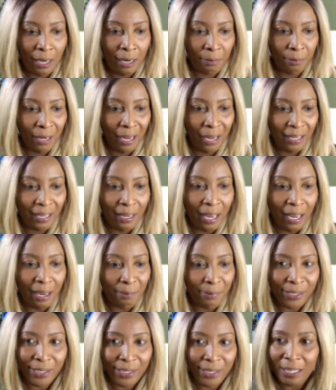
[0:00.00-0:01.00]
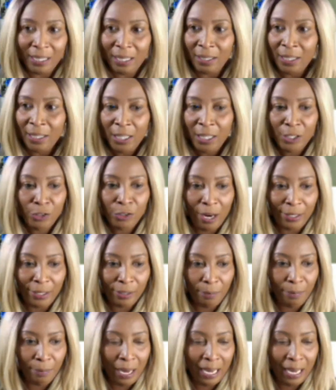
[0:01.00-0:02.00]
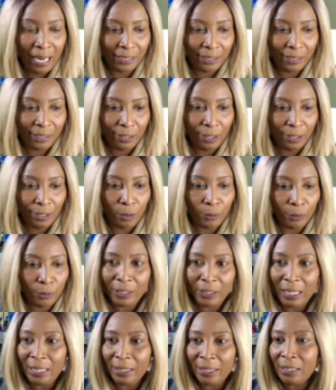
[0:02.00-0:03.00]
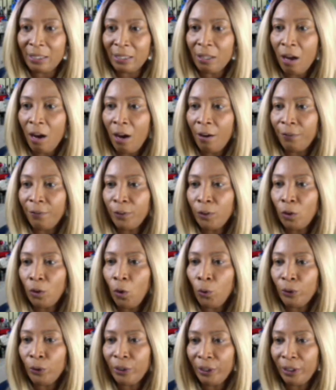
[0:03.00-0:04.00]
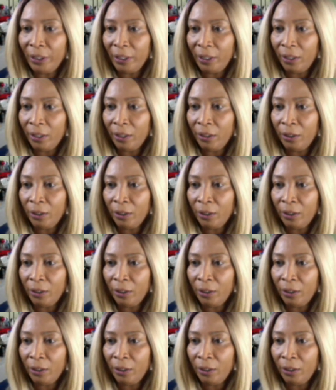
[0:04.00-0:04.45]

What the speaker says: I'm still trying to master how to get this off totally.